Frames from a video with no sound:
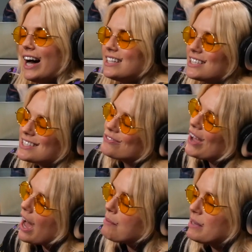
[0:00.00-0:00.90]
Like, I just
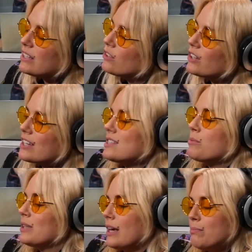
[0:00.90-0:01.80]
feel. I I mean, you look at
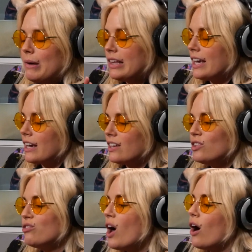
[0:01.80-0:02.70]
someone like Billie,
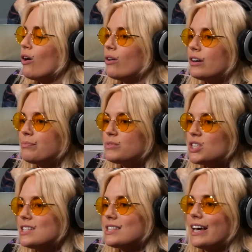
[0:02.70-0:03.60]
and you know
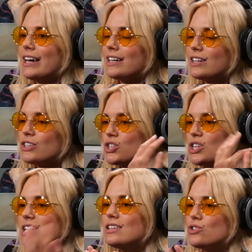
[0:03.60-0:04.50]
she's like
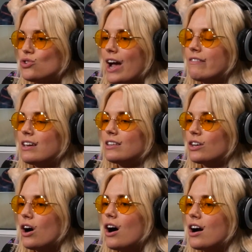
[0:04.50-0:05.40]
she is driving yeah.
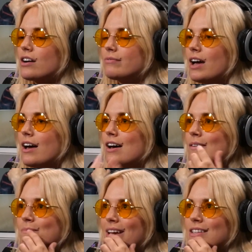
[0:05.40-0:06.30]
the car, mm-hmm.
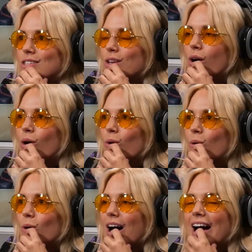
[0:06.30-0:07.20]
um, and
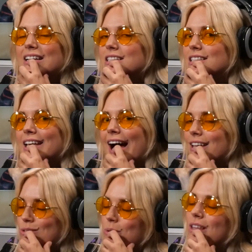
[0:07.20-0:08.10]
so I just
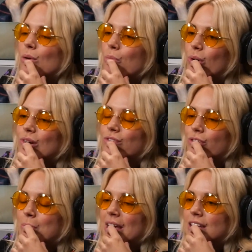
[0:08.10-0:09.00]
yeah, it's really important
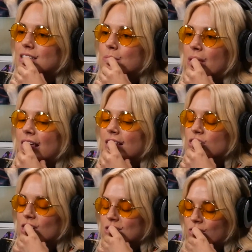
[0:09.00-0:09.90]
for me to be
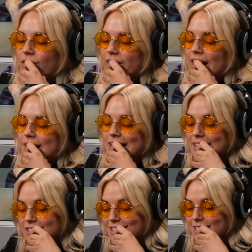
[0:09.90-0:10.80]
in charge of all that.
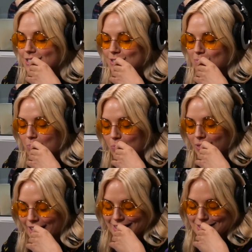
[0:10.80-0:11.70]
It does
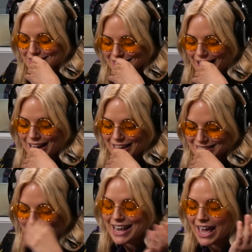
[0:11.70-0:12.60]
like
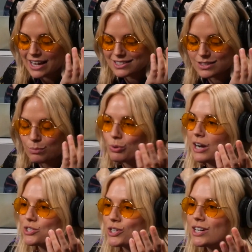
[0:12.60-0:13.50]
ten X the
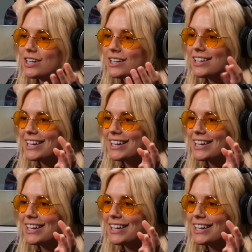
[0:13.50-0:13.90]
pressure